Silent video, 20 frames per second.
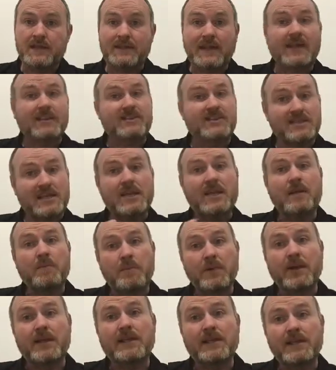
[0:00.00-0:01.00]
that
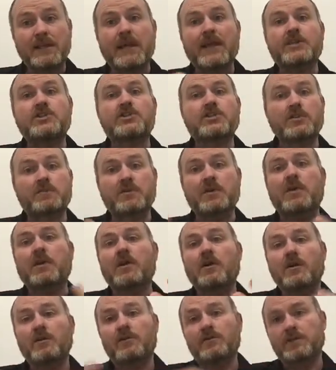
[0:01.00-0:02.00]
typically gets you up and
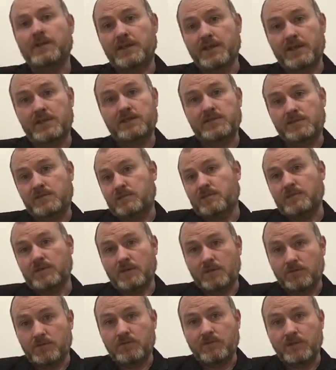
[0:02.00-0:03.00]
going for the next
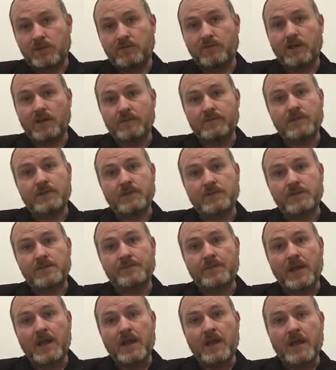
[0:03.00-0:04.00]
3 to 5 years.
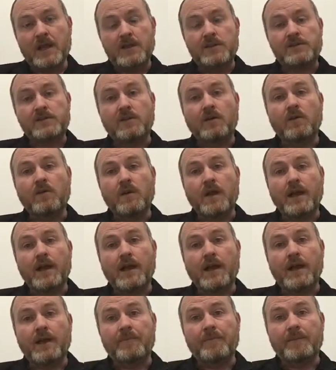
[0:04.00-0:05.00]
So
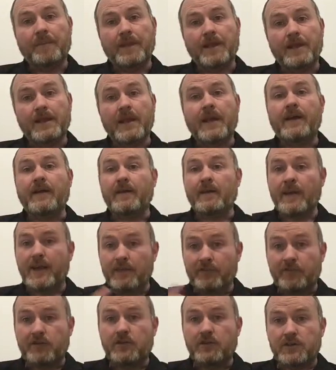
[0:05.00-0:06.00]

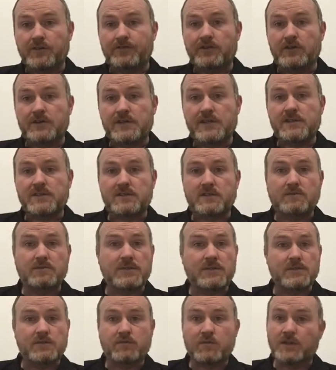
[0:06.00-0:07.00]
if your system
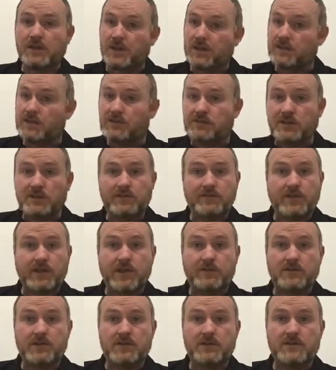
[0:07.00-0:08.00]
is within the 3 to
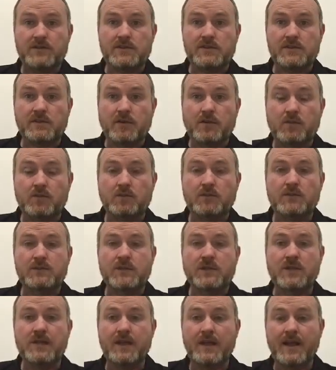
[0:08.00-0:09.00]
5 years old,
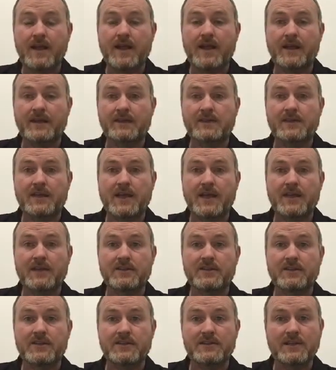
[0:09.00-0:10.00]
and
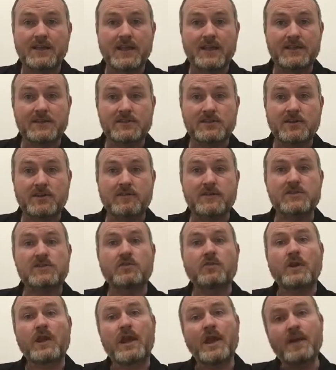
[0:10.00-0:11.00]
you need to get it serviced,
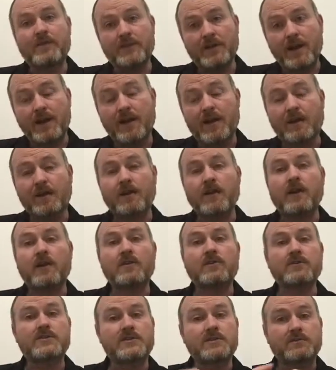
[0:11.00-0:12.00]
or you have an
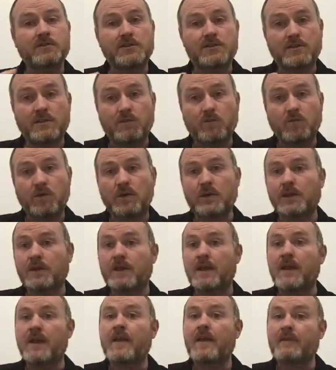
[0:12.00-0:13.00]
airlock or something's not working,
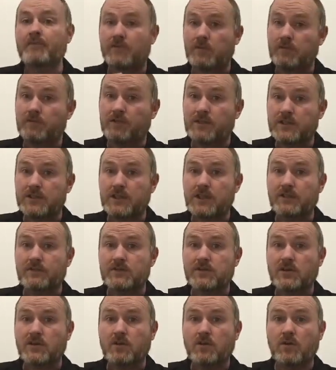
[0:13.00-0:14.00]
feel free to give
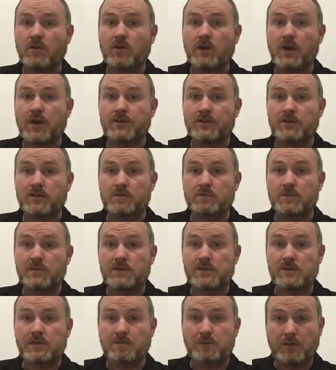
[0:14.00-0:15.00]
us a call on the
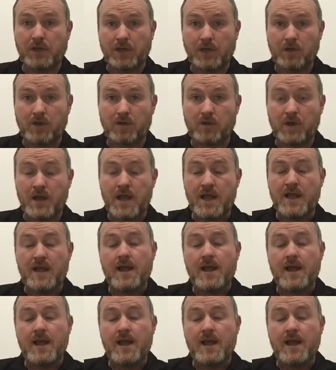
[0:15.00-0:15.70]
numbers below,